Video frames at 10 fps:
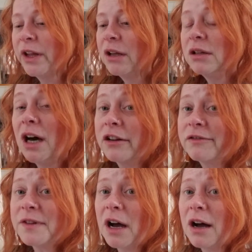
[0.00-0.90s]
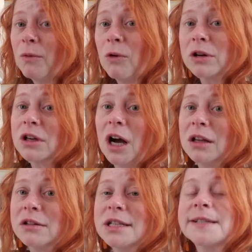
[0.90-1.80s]
A lot of
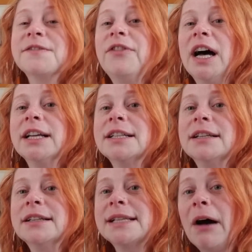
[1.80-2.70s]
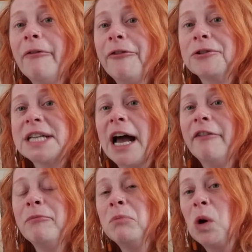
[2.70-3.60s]
watercolorists find it's helpful to have
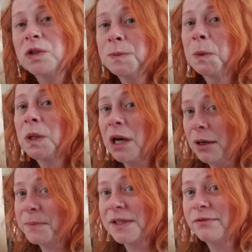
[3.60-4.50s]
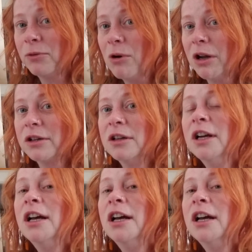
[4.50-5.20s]
multiple cups of water